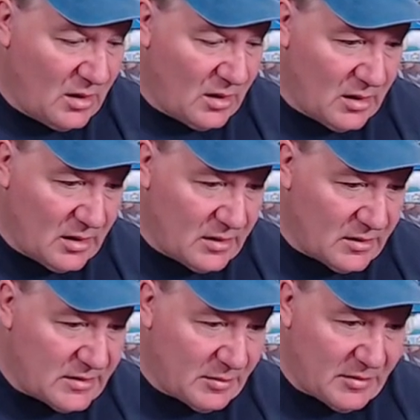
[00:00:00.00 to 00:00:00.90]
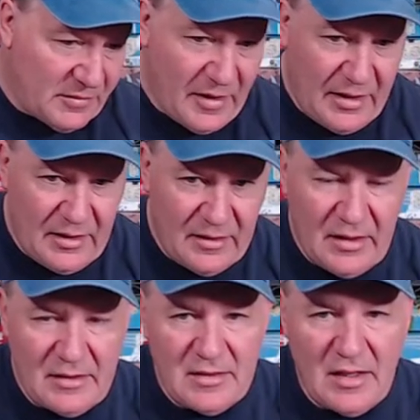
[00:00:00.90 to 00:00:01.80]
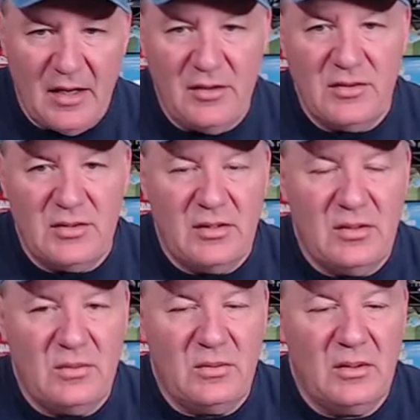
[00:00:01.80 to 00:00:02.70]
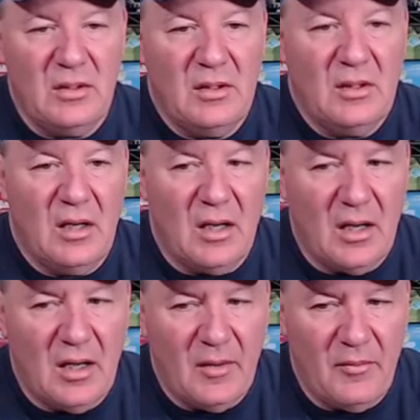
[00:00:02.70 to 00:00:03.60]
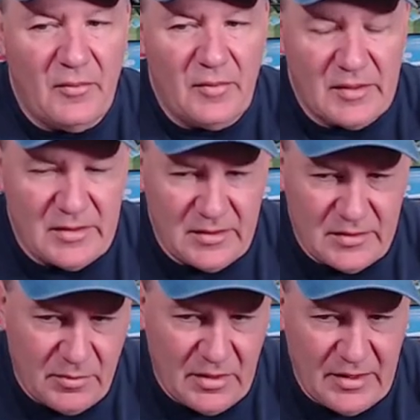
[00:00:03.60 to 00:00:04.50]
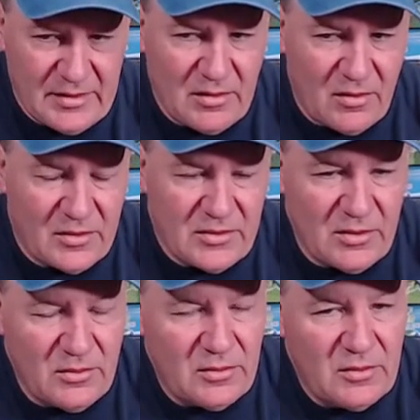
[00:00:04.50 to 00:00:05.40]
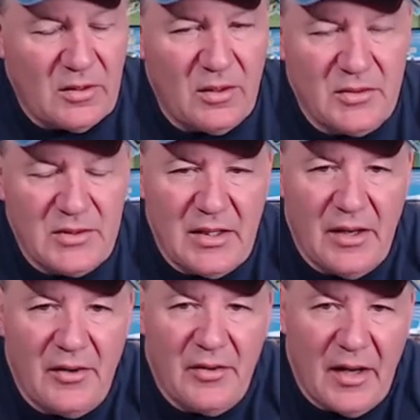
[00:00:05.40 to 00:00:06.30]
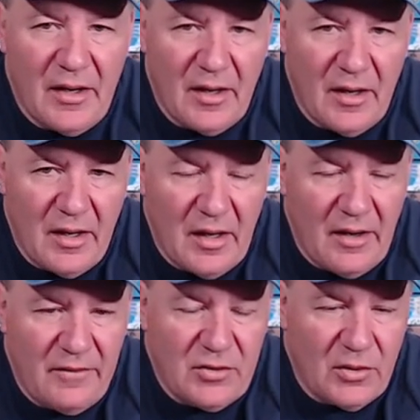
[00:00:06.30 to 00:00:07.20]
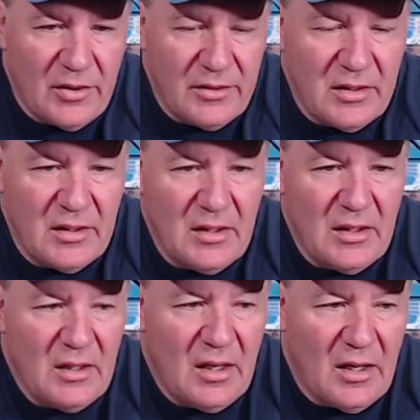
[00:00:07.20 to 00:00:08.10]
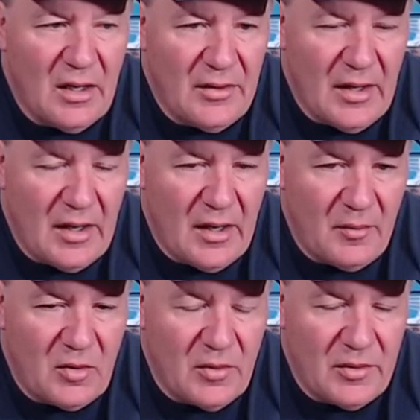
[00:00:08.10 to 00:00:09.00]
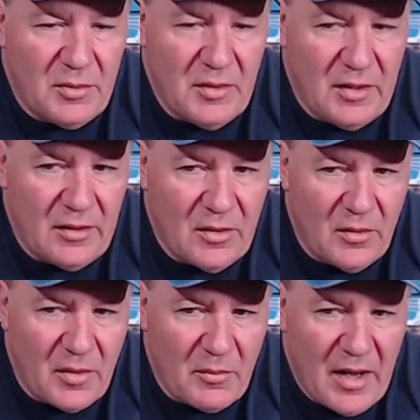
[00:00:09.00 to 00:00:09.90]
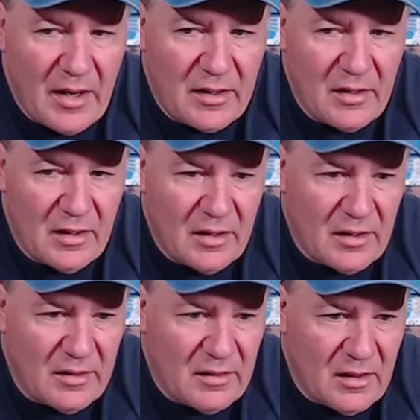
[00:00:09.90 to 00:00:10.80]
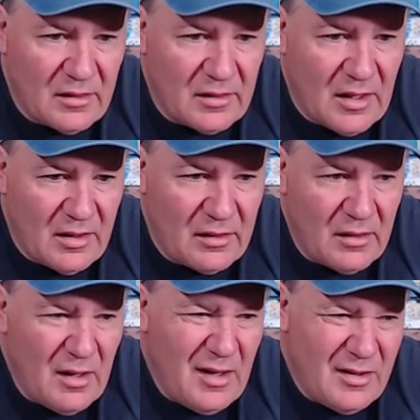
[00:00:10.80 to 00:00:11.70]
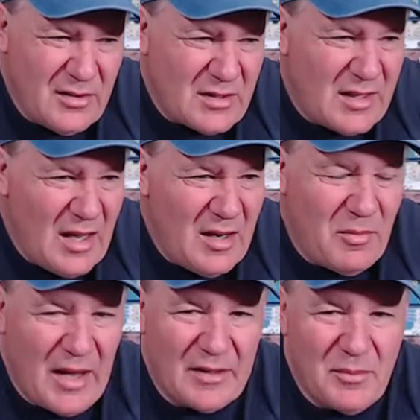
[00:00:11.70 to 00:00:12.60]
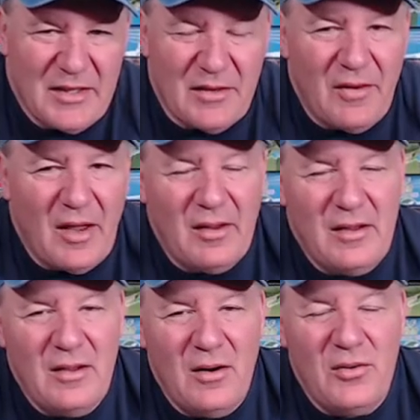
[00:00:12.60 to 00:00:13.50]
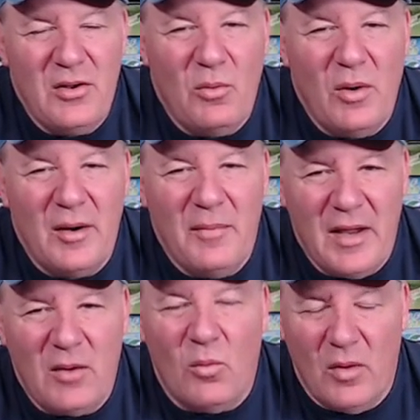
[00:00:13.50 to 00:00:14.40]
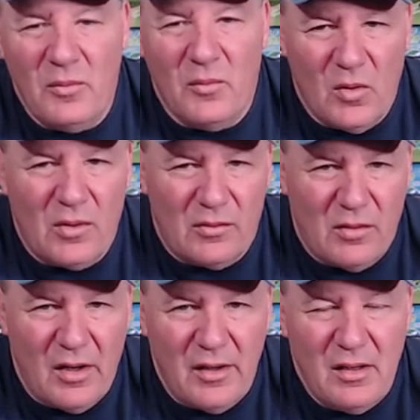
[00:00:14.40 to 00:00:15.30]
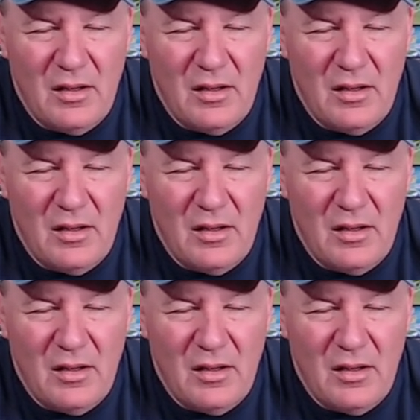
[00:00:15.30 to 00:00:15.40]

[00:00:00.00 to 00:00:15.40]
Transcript: uh, some of the fighting things that I used to do um, because there's a place also close to there that I've joined. Uh, that I'm going to be going back uh, and, and getting just getting back to myself. I you know you want to make one more run.